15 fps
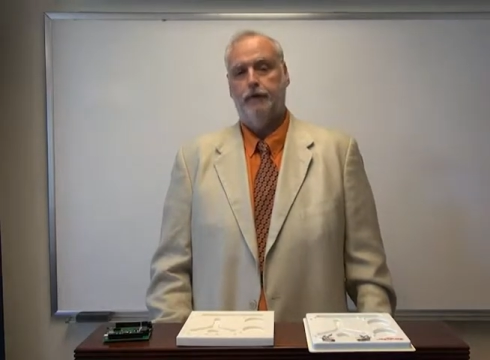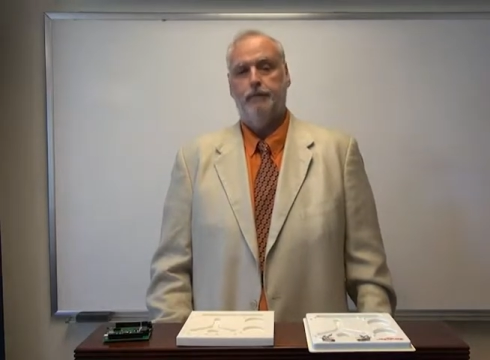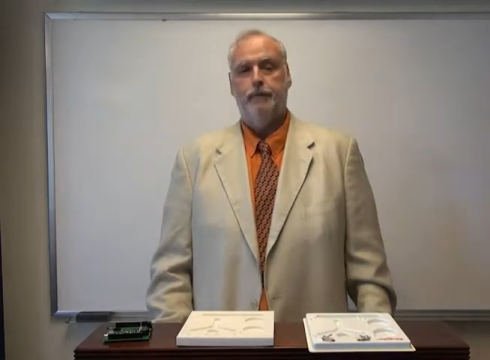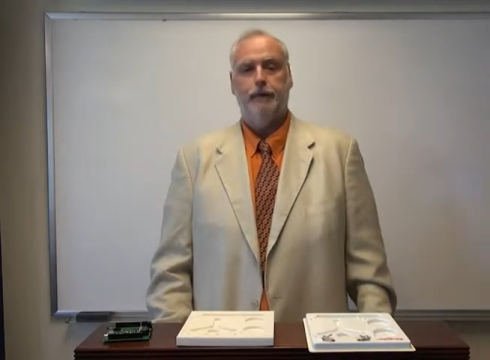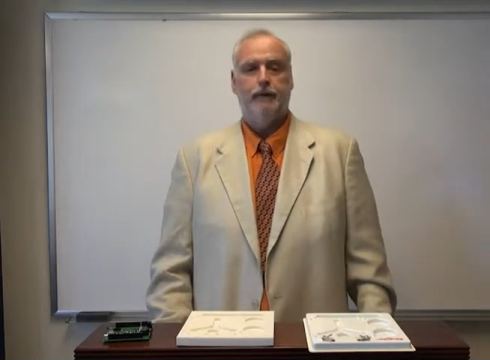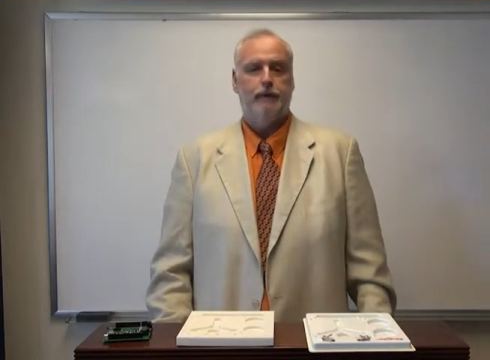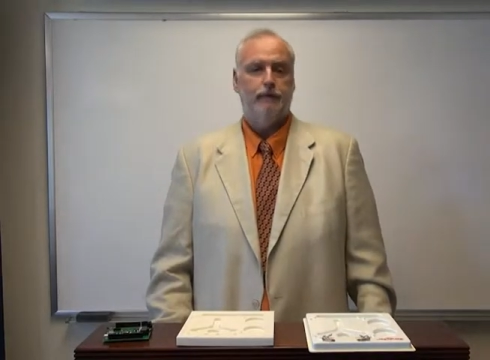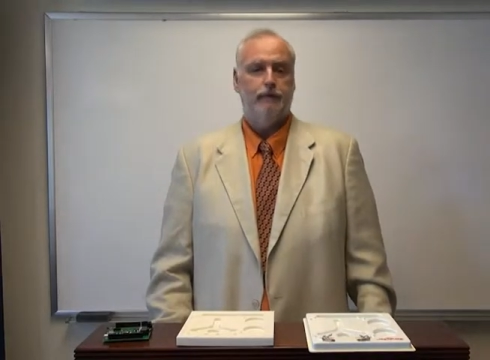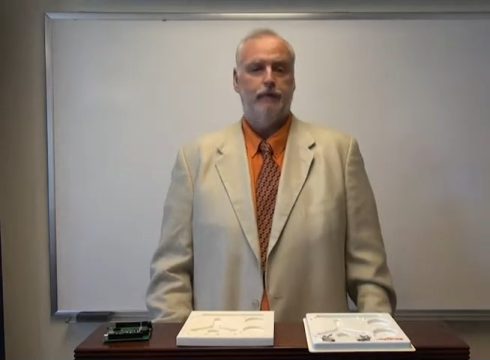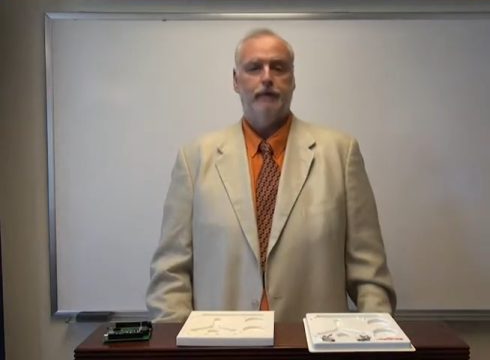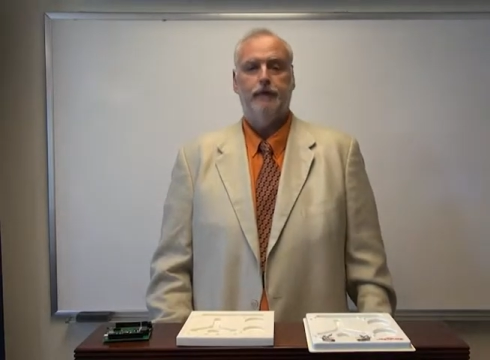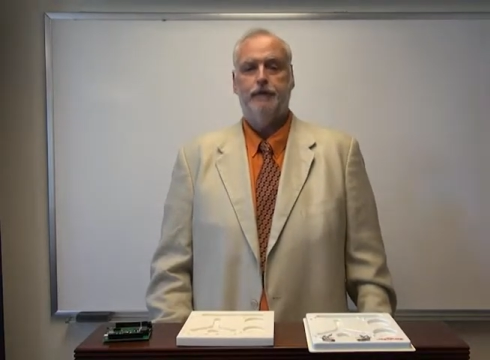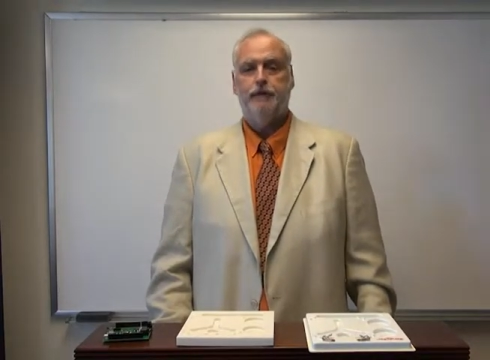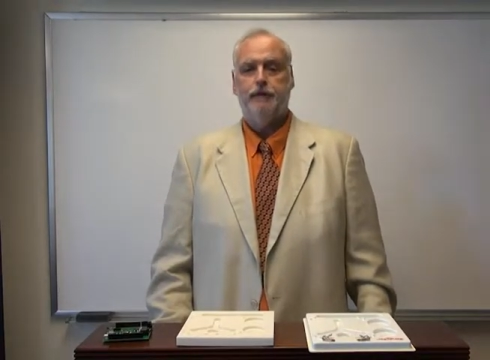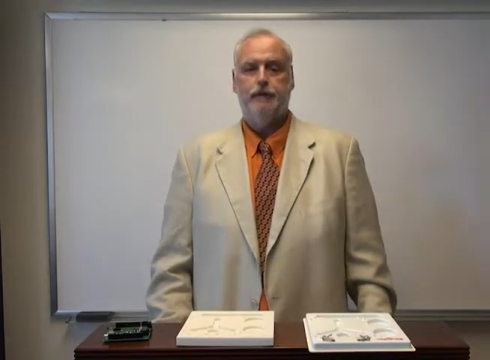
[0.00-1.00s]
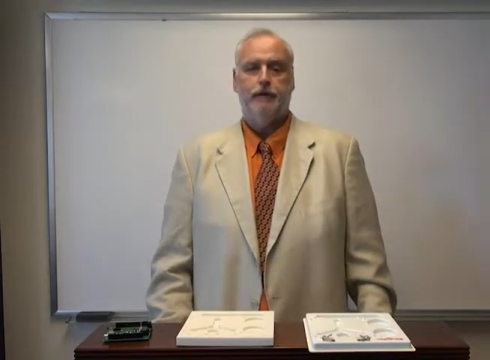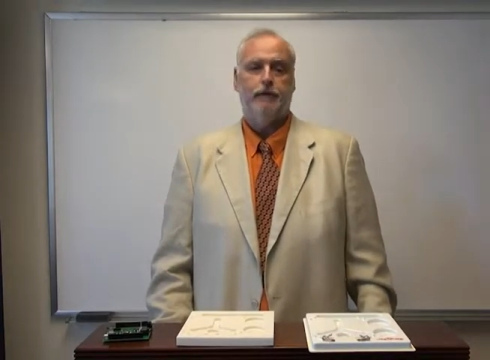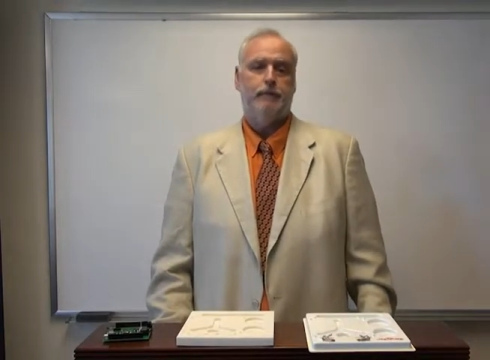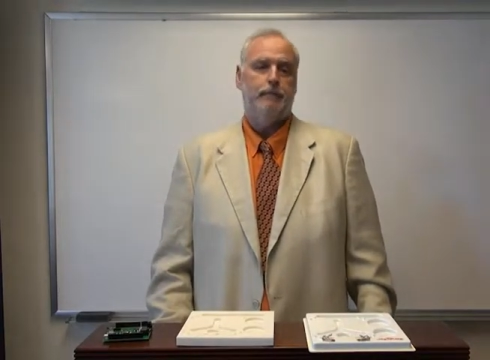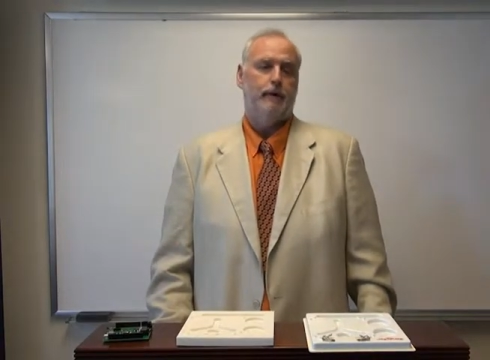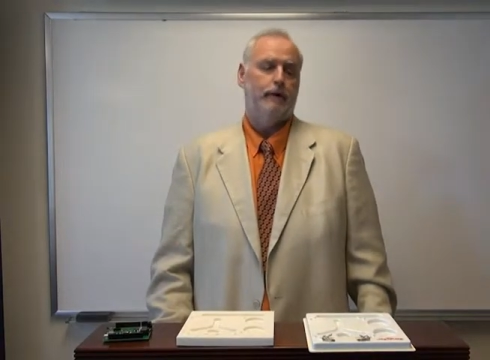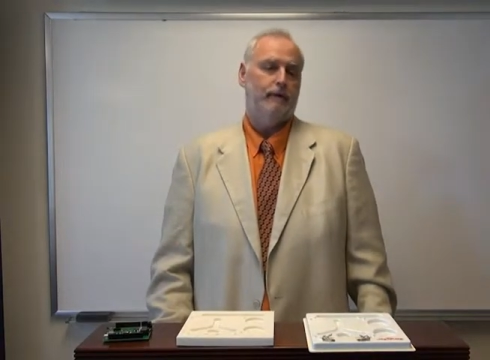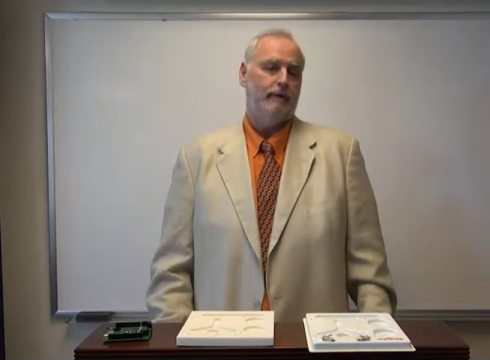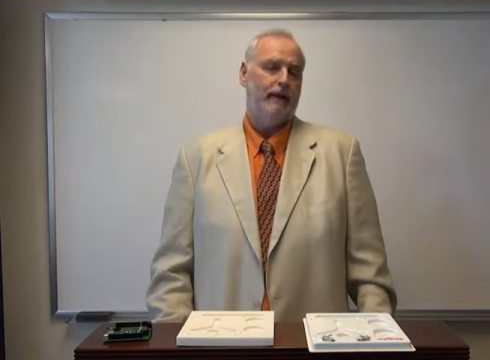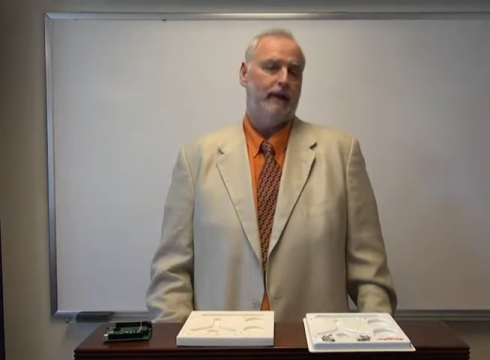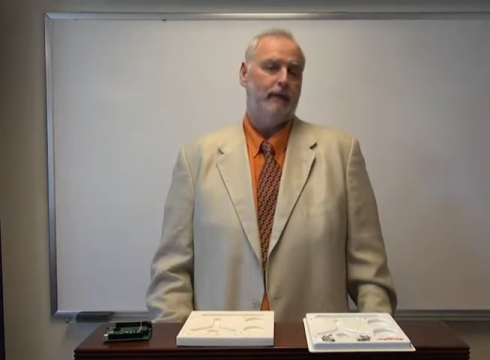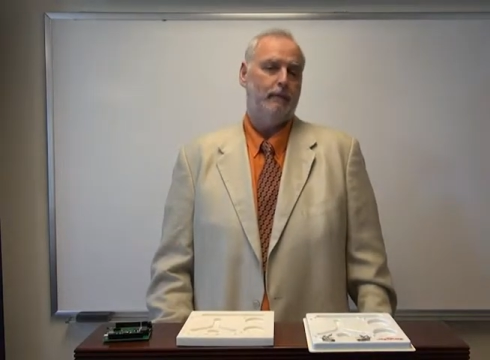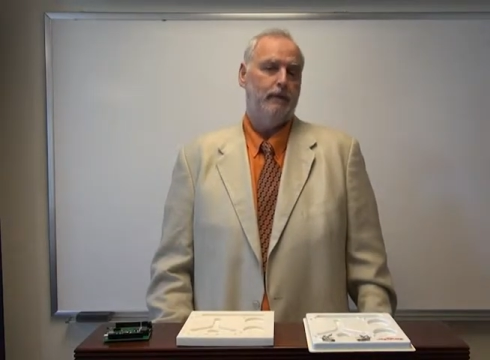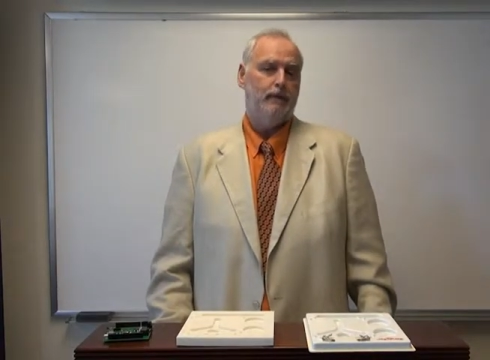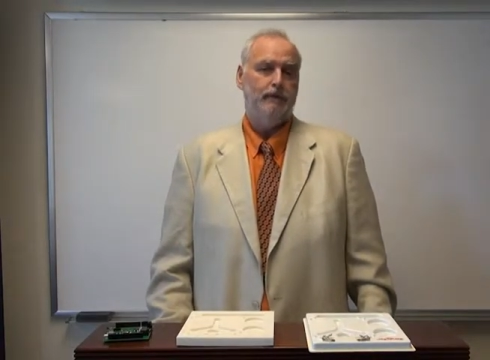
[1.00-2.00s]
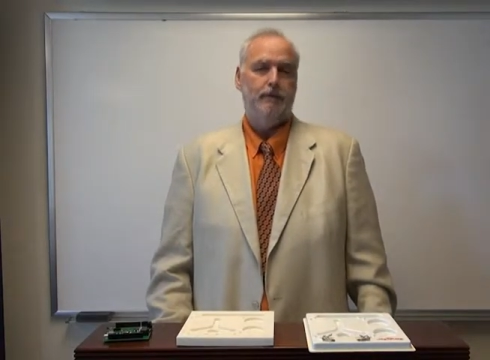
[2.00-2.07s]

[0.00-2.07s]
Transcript: comparative religion, comparative anatomy